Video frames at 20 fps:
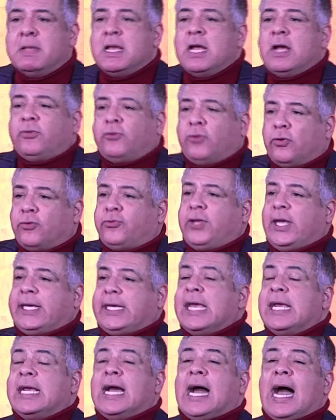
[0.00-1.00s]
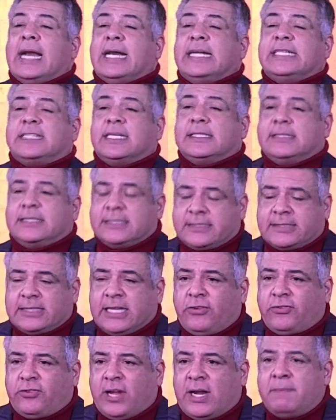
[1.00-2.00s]
So seeking God is a
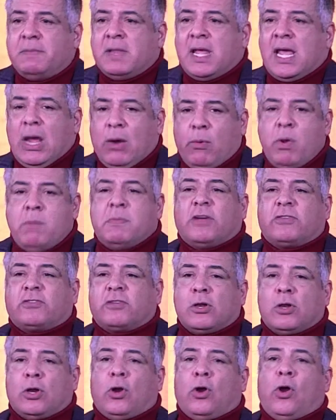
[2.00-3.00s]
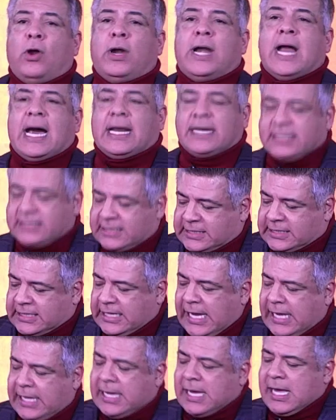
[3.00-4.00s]
decision, and we must learn how to
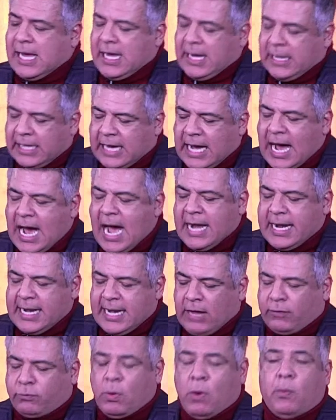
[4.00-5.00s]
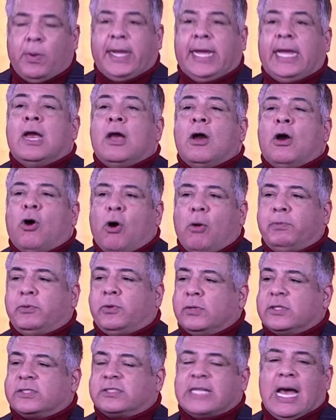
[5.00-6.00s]
seek God, and that's what we hope to
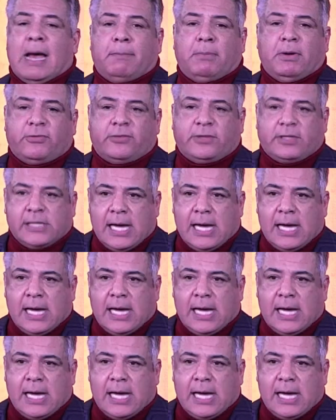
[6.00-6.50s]
establish